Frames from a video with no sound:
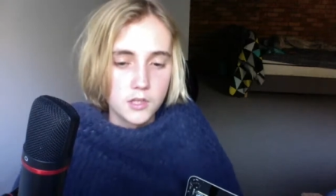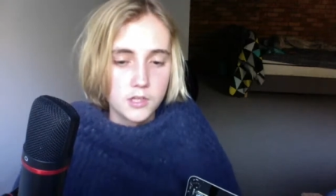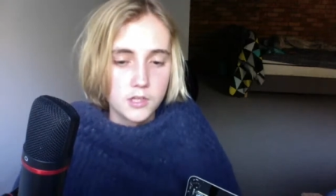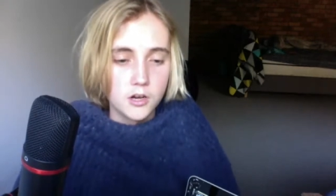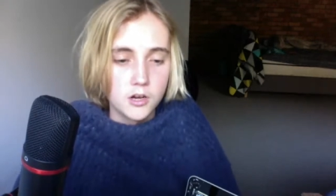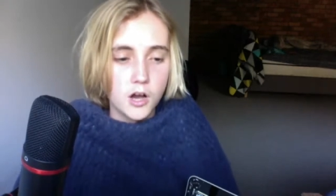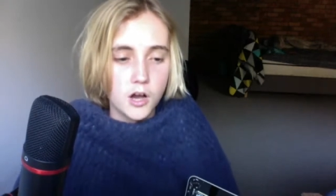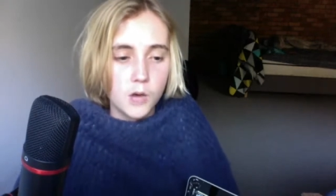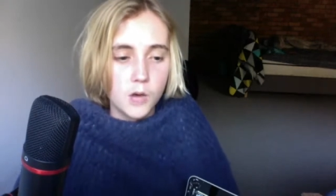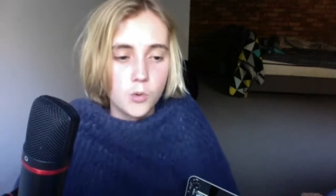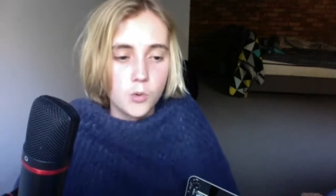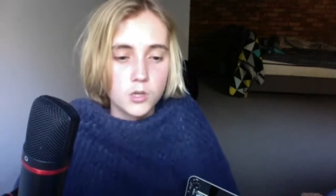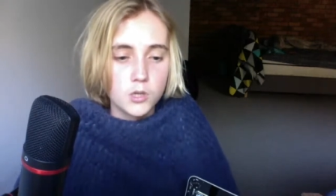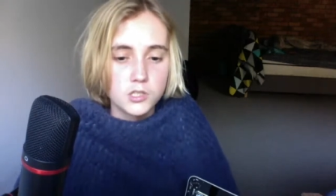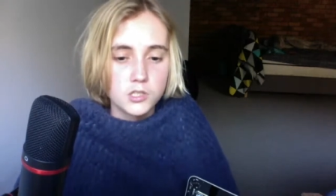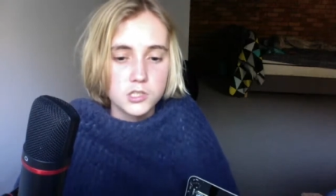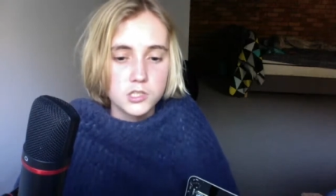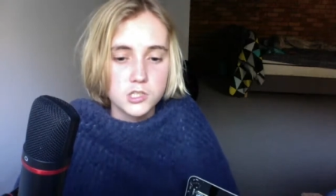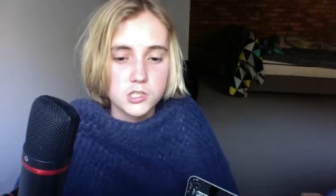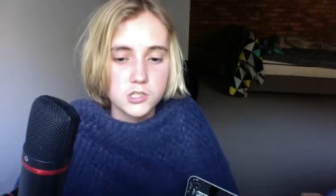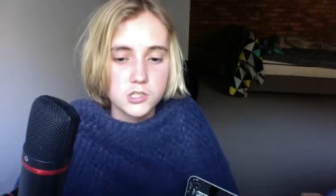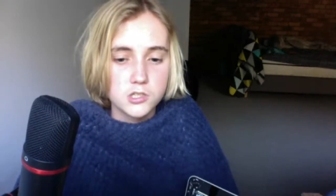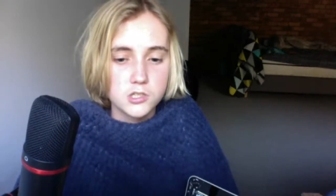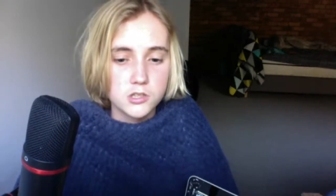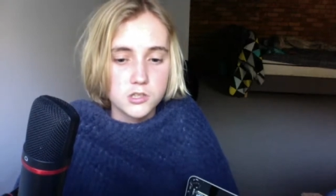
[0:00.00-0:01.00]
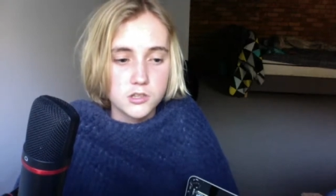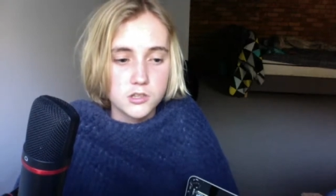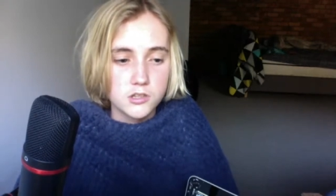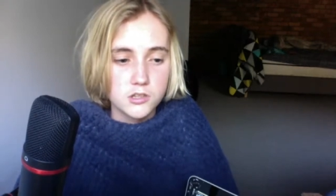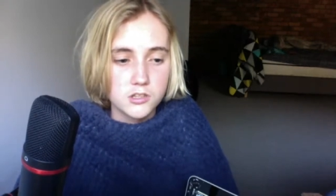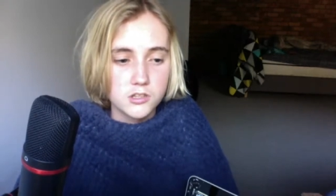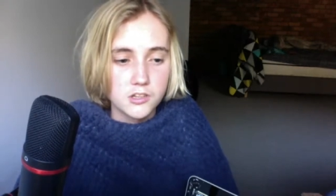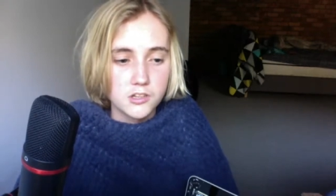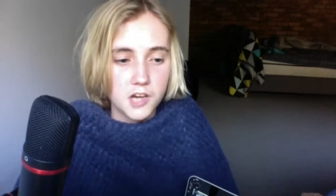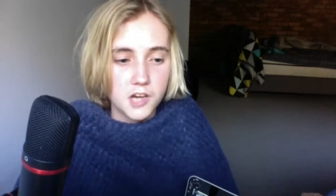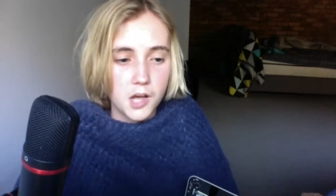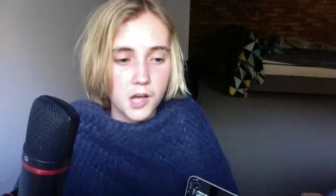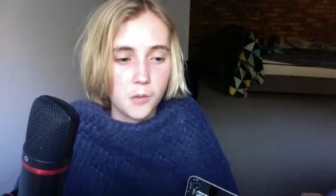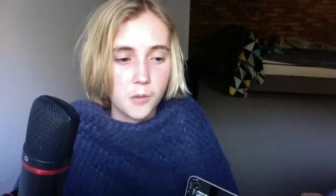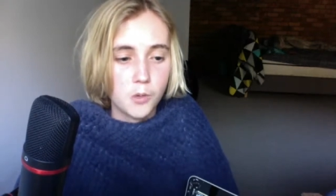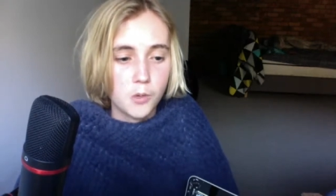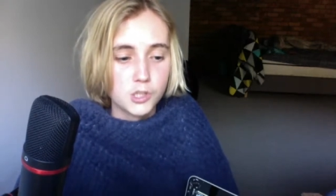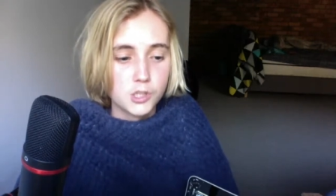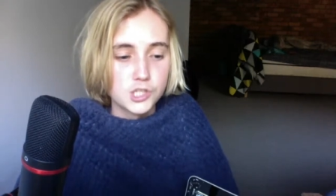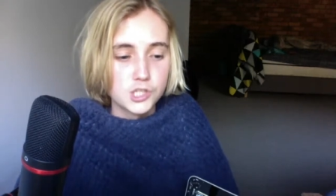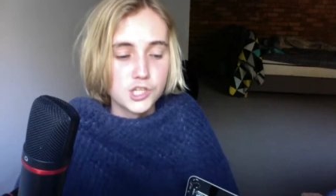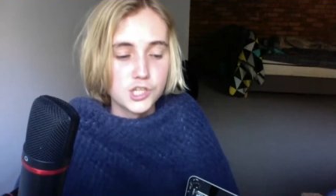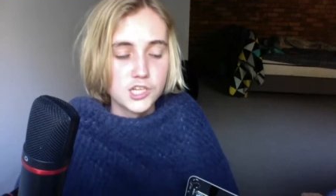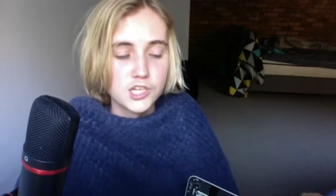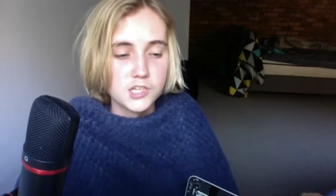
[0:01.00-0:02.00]
I
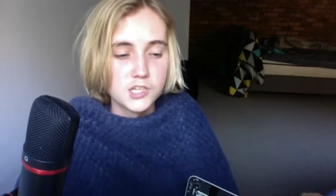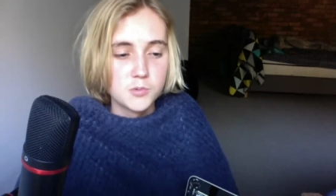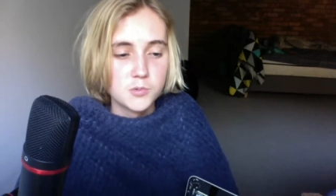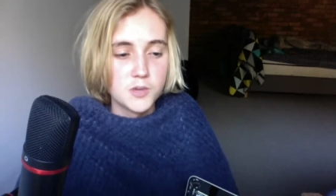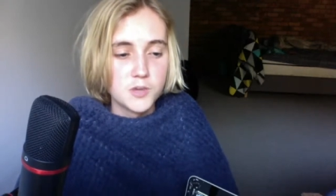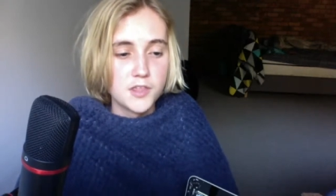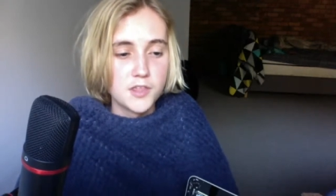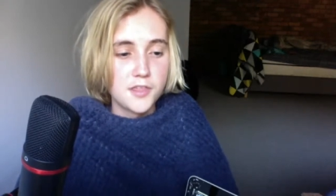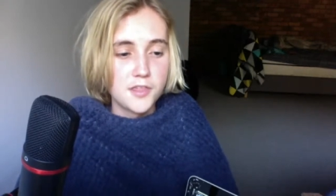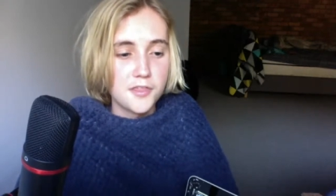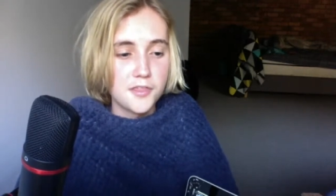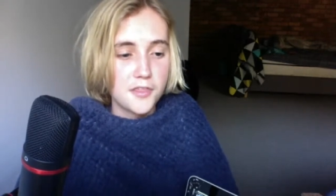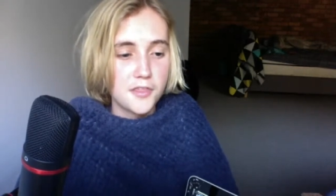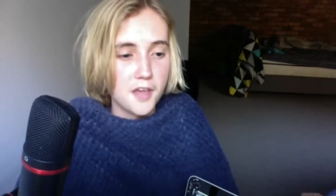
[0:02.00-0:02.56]
watched this with